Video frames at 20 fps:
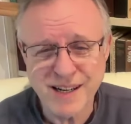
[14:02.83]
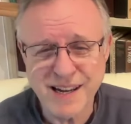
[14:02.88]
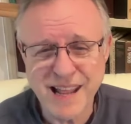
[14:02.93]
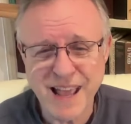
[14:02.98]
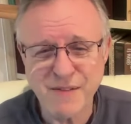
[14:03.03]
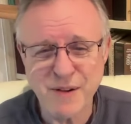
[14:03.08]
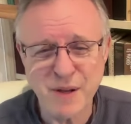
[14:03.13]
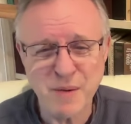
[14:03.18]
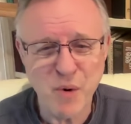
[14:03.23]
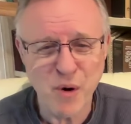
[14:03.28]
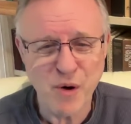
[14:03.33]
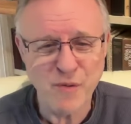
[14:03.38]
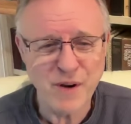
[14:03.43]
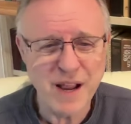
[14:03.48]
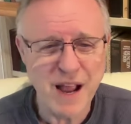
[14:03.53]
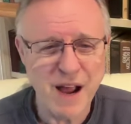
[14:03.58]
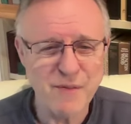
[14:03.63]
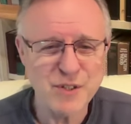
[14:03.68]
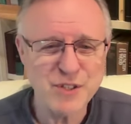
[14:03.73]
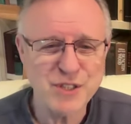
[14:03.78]
in having more of a
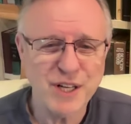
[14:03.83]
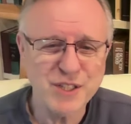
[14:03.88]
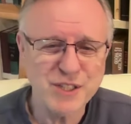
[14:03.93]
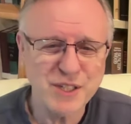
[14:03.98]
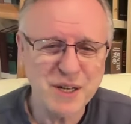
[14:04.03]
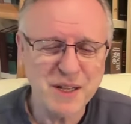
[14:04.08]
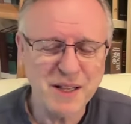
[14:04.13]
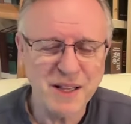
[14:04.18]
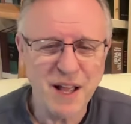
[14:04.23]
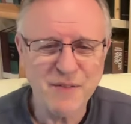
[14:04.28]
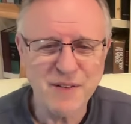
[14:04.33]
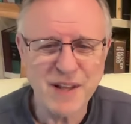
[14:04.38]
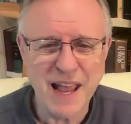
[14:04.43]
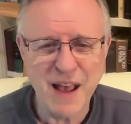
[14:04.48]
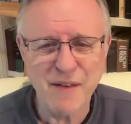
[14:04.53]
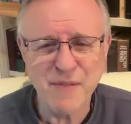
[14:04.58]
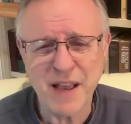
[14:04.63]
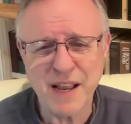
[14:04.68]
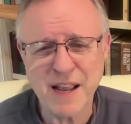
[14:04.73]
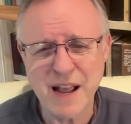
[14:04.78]
conversation, love to
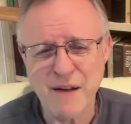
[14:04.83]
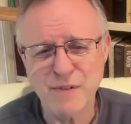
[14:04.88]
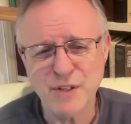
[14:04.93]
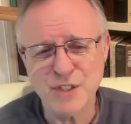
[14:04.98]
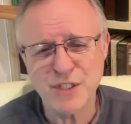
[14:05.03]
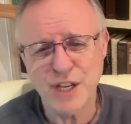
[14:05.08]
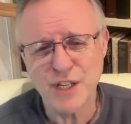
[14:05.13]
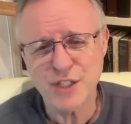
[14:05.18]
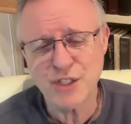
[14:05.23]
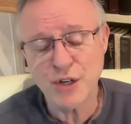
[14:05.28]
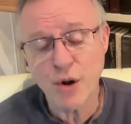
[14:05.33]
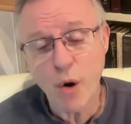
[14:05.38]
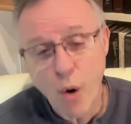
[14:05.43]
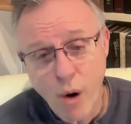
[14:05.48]
have that conversation,